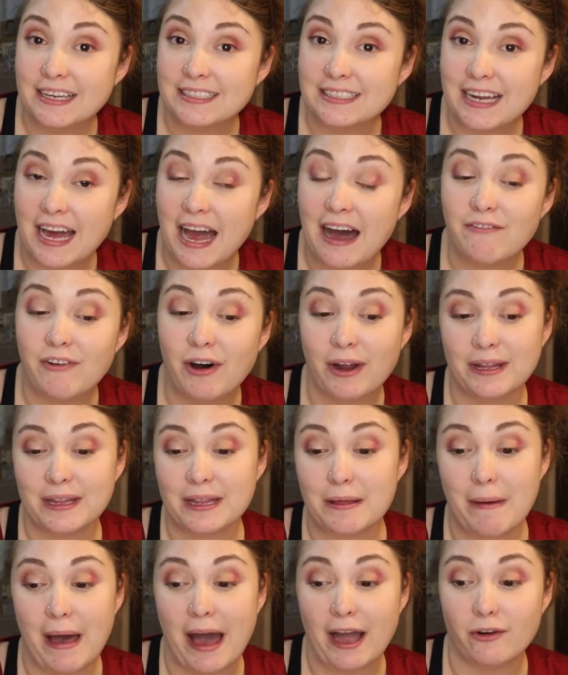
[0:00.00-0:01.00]
nice to have on
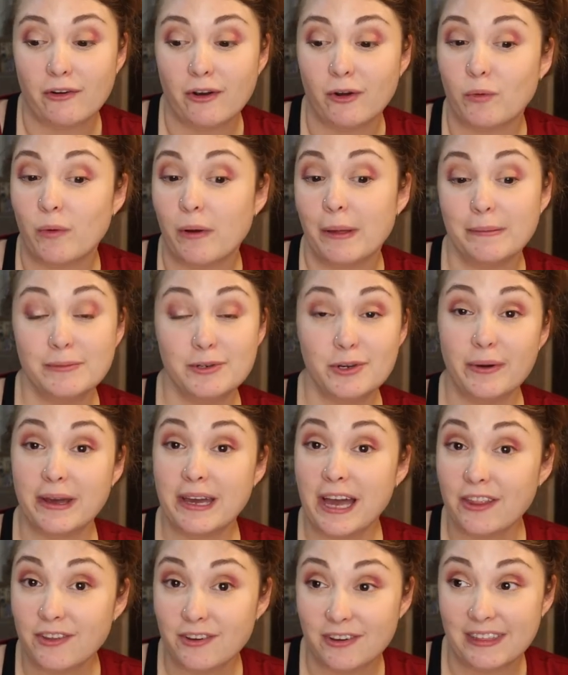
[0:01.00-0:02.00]
in the background while I'm
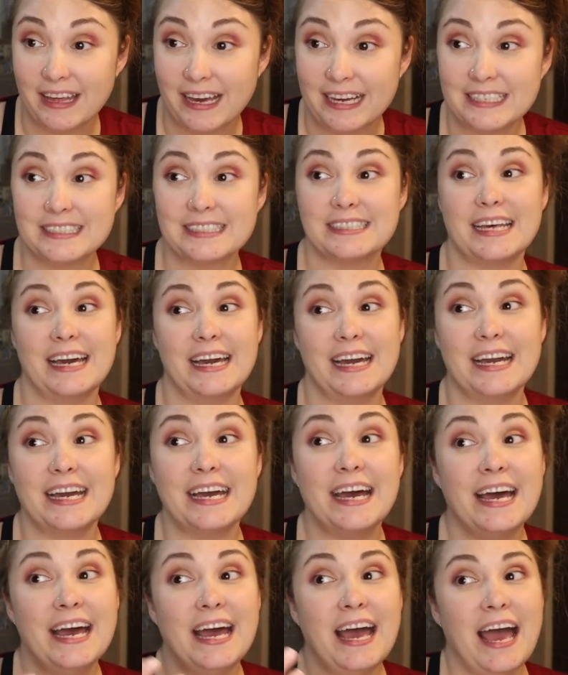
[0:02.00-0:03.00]
doing other things,
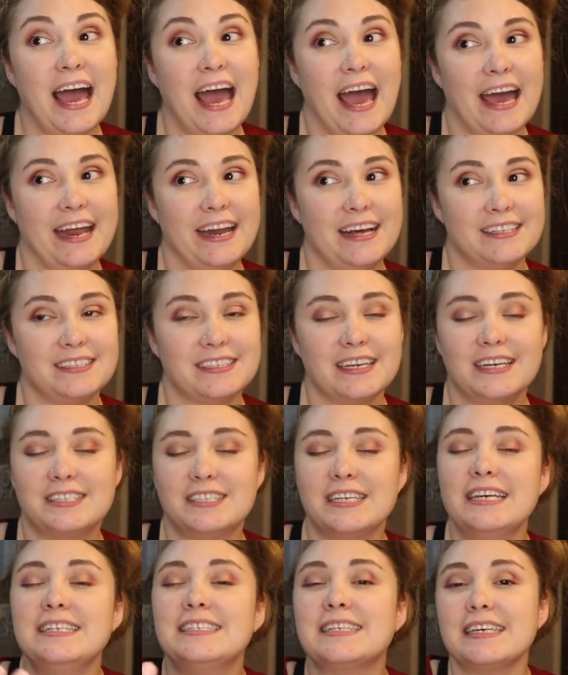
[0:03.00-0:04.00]
like, and it's
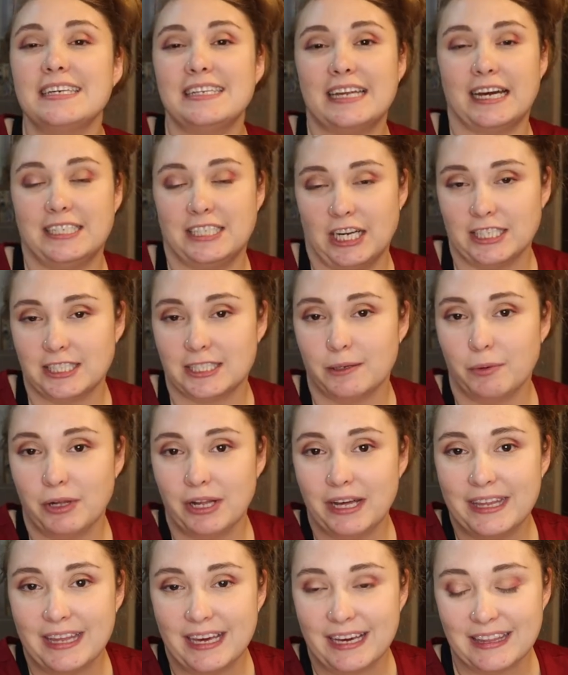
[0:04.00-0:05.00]
easily
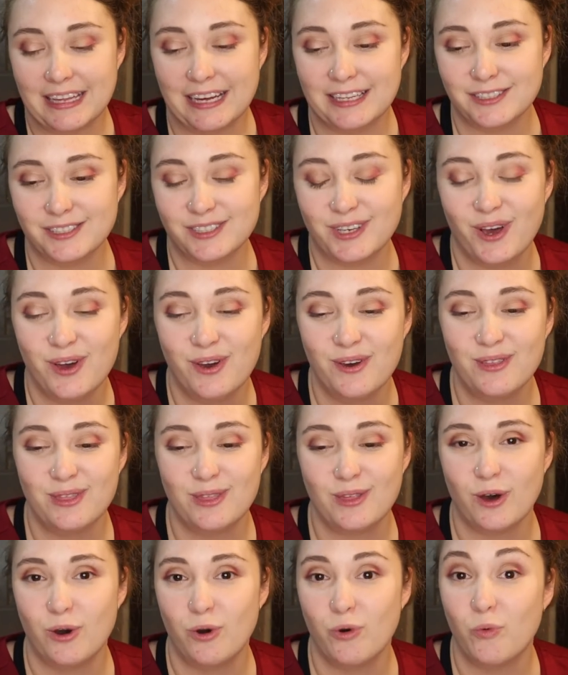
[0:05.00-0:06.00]
digestible. I think that's
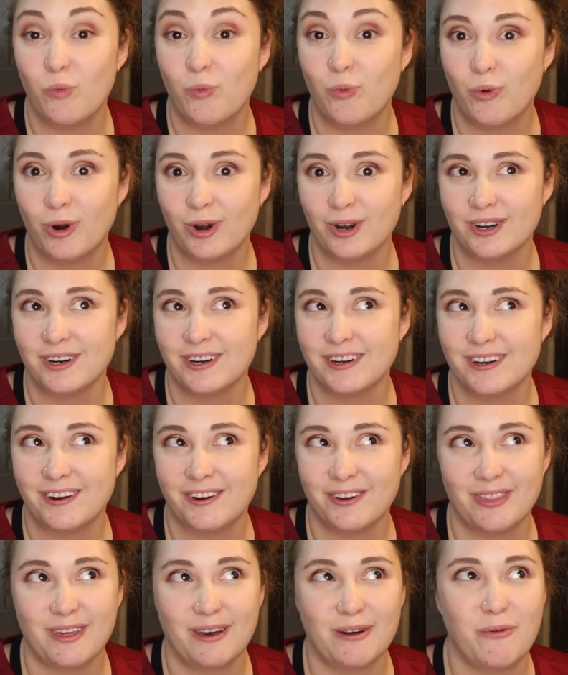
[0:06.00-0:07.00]
the word,
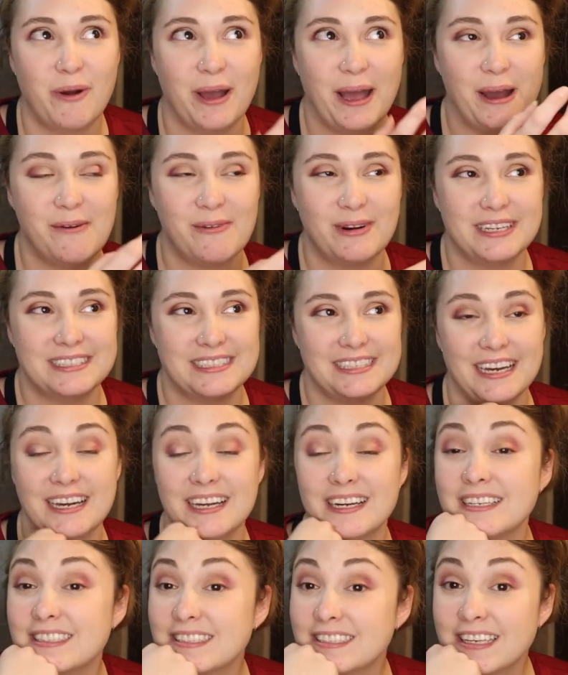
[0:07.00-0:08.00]
or the way I want to say
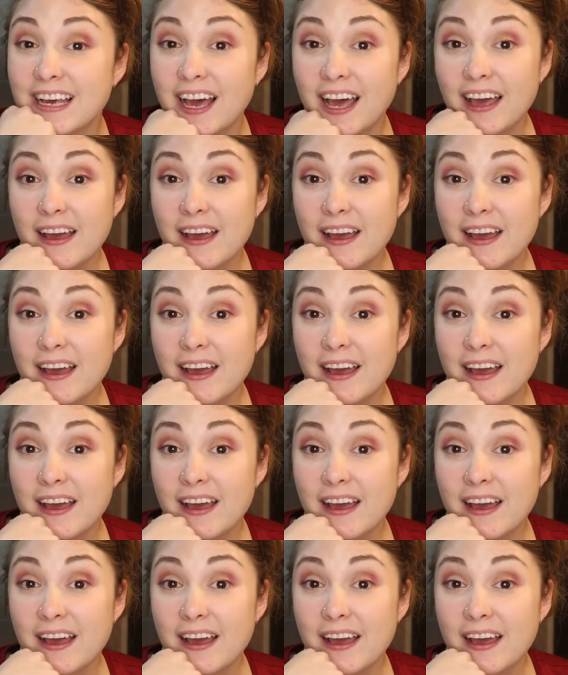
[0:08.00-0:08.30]
it is.